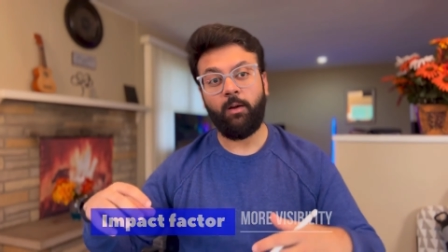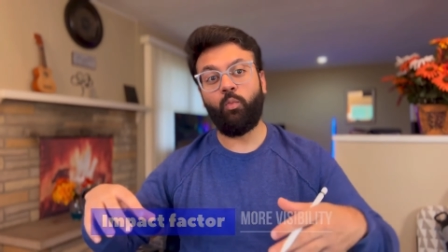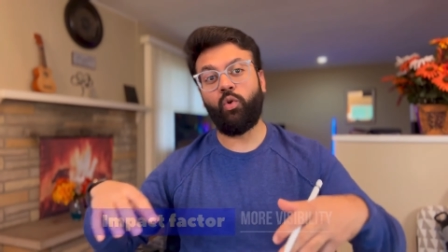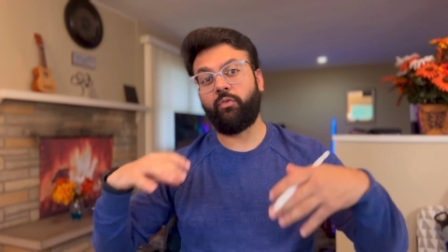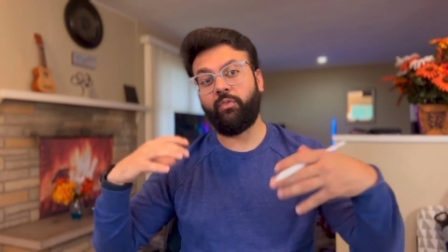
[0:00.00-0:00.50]

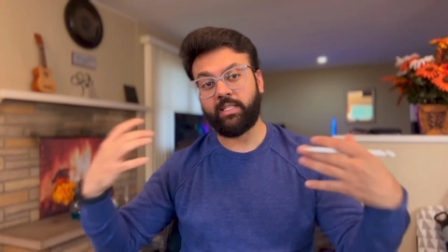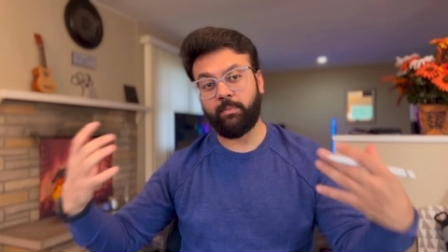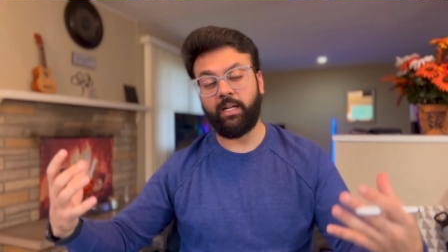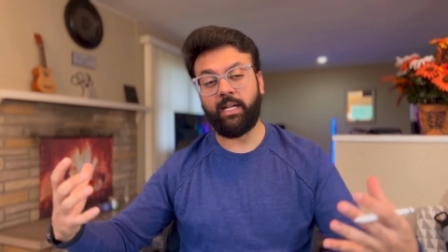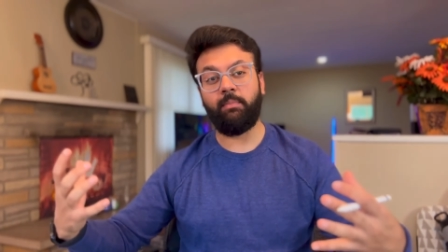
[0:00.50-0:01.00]
More
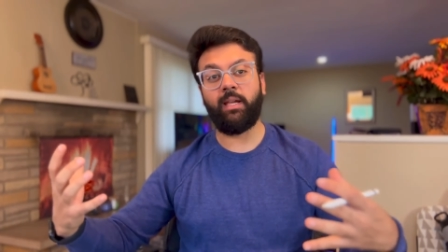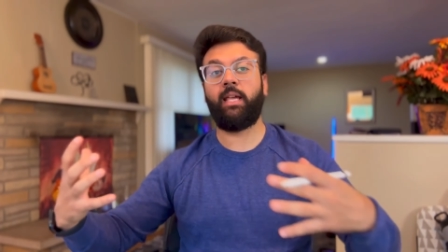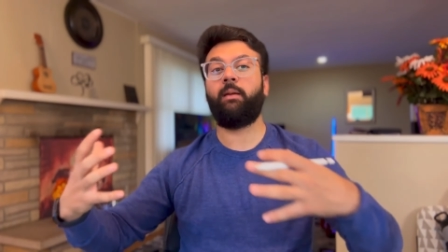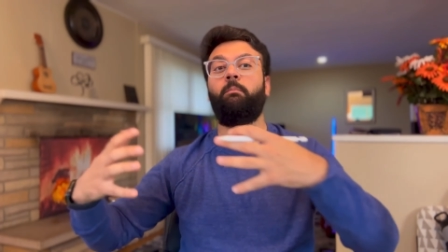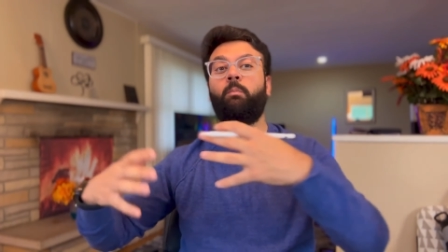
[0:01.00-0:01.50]
visibility
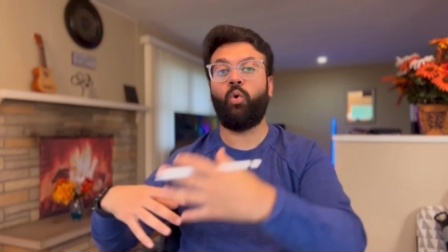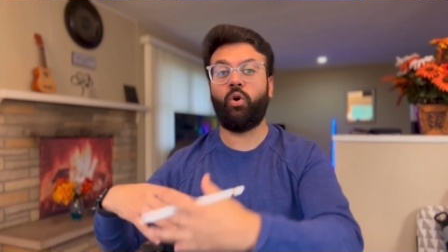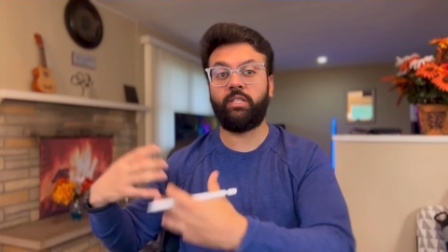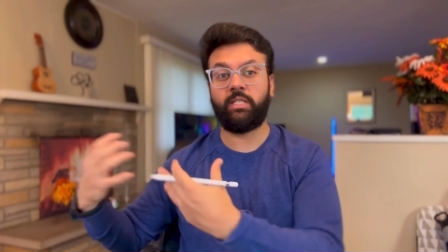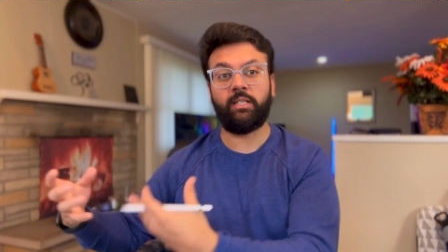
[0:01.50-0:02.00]
meaning
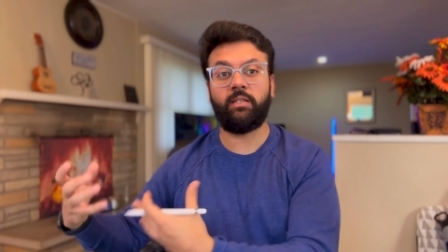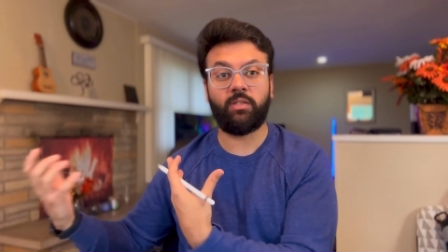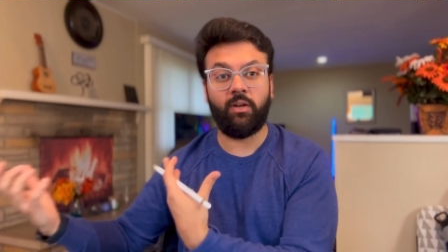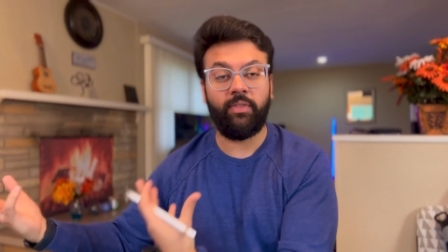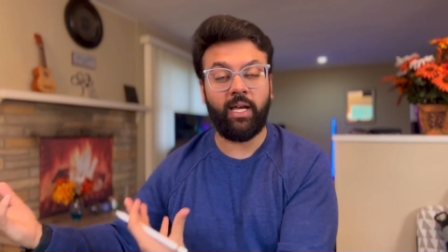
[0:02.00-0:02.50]
more chances
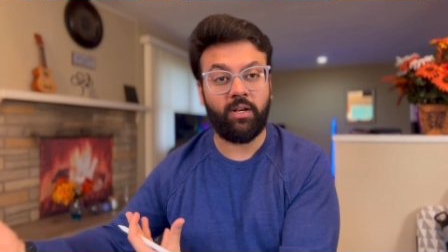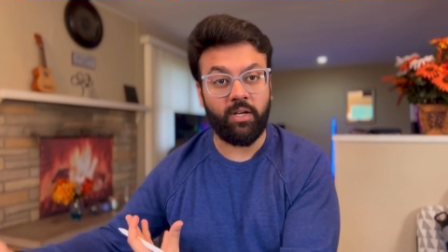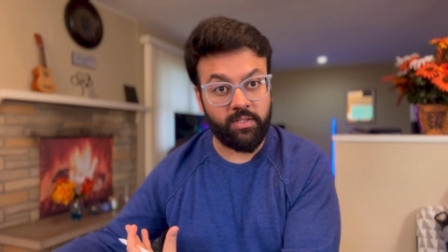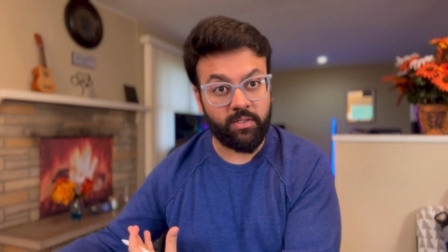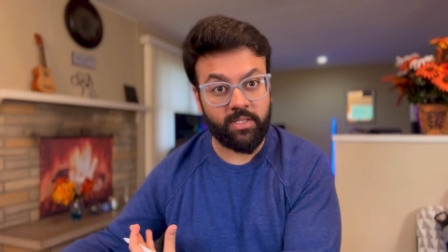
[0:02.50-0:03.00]
of that
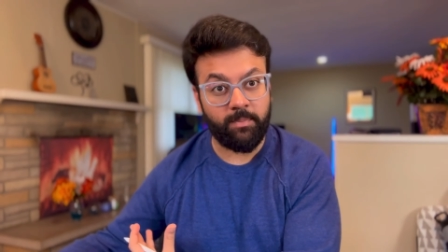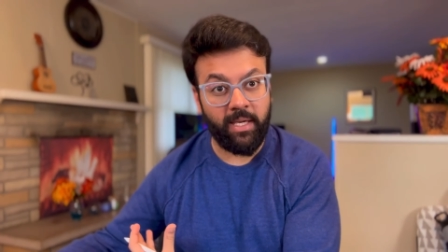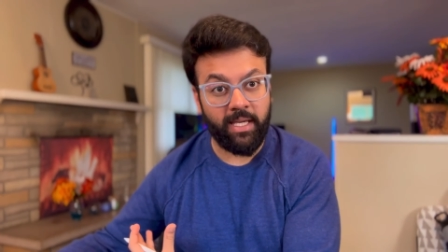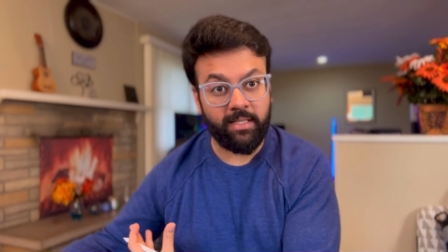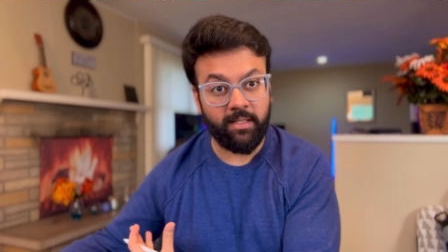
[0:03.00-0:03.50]
research
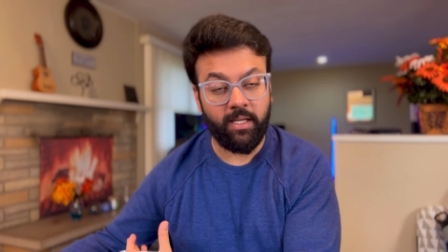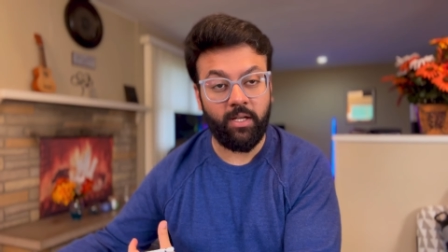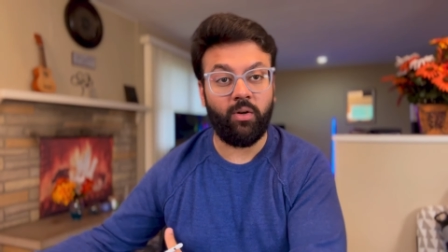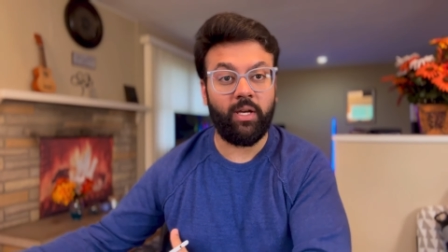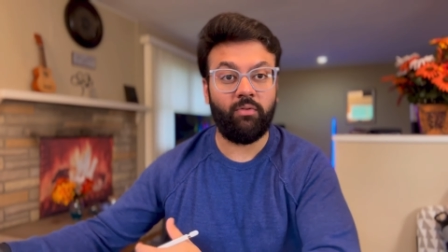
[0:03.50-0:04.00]
being, you
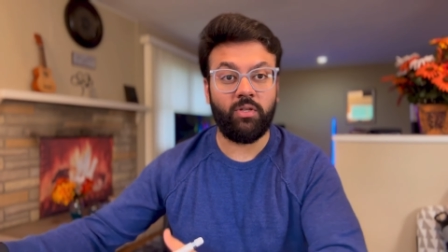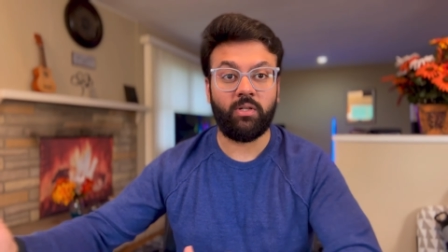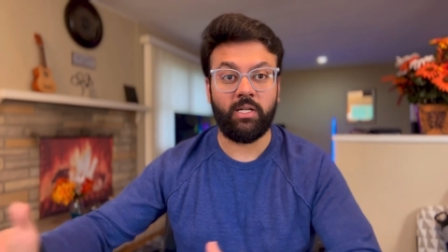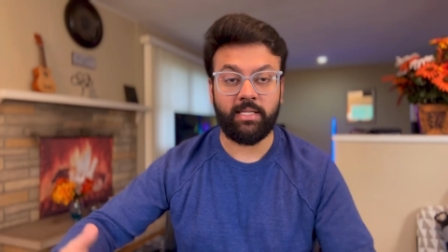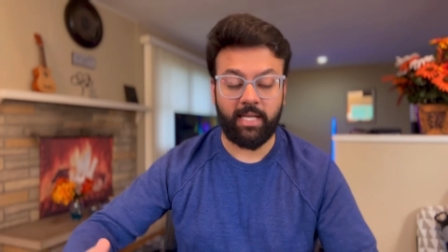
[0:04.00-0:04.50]
know,
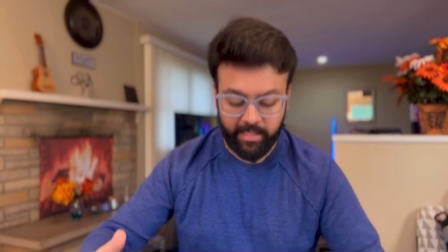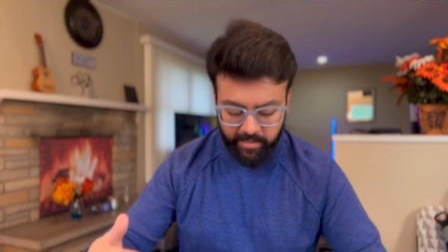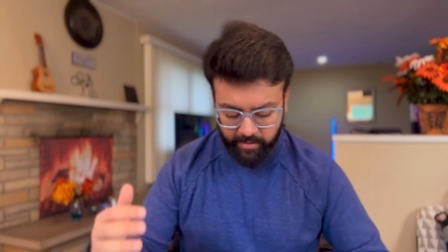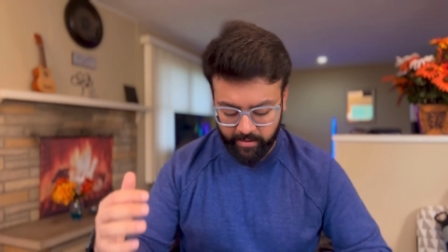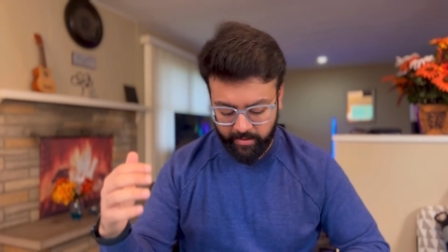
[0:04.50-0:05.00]
eventually
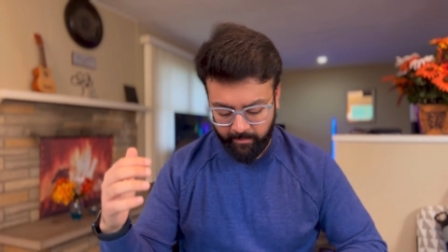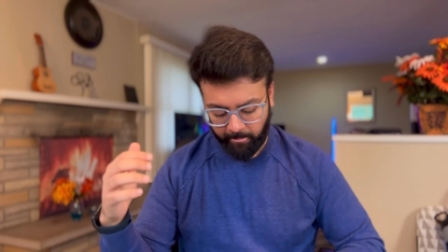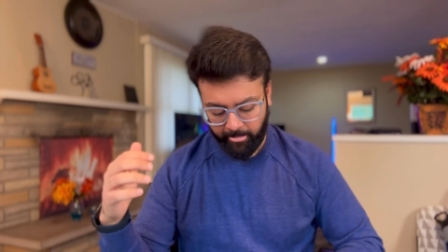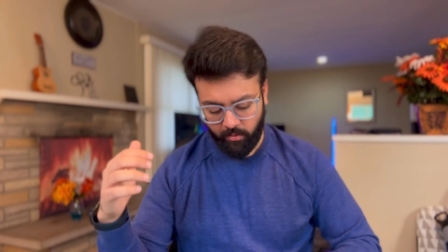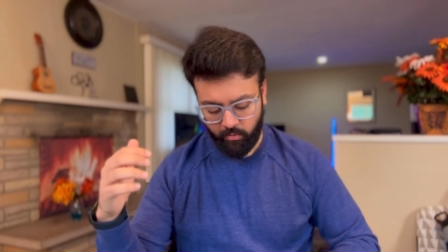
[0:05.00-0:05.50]
cited.
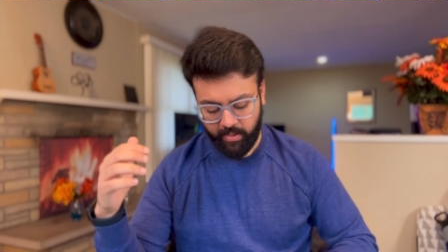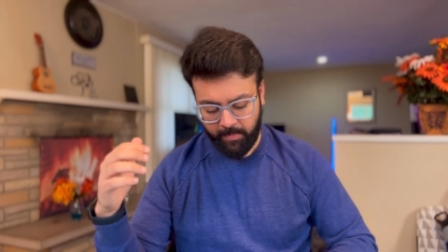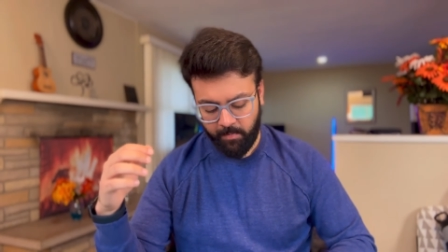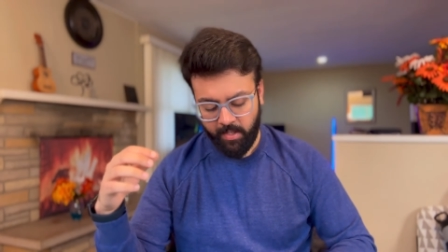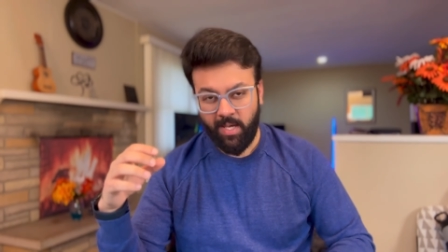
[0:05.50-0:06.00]
Okay.